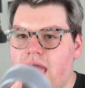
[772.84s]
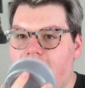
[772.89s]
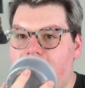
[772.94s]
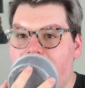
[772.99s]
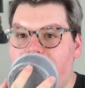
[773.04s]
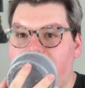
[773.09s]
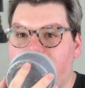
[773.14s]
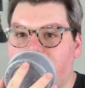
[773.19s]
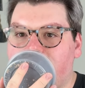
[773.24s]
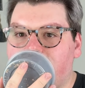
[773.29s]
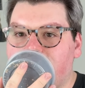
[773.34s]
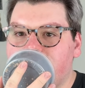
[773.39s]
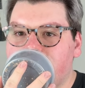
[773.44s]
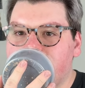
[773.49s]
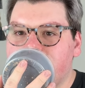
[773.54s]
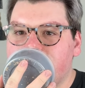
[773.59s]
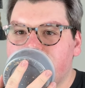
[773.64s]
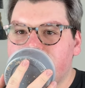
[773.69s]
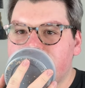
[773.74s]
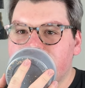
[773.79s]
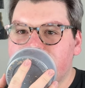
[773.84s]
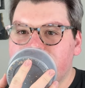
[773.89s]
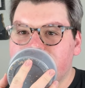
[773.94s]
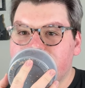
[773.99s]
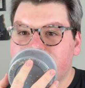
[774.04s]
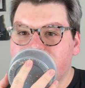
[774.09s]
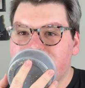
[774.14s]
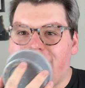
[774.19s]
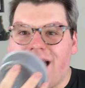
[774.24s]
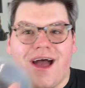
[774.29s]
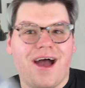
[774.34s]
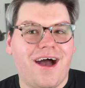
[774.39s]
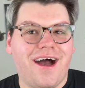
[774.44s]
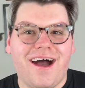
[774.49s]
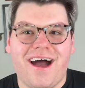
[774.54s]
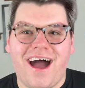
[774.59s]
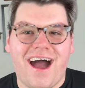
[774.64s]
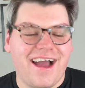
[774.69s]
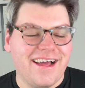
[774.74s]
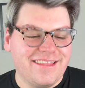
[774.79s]
And
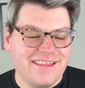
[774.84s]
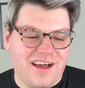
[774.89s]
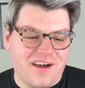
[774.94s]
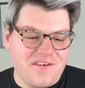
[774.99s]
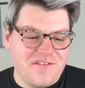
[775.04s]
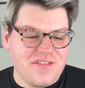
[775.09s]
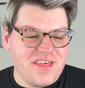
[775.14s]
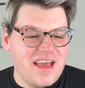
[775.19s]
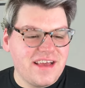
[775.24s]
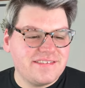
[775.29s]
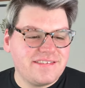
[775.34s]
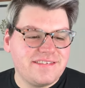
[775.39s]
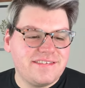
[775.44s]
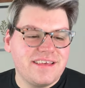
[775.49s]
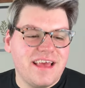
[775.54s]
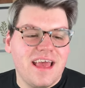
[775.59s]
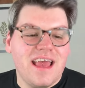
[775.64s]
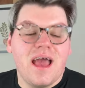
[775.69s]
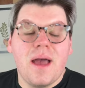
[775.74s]
I love this.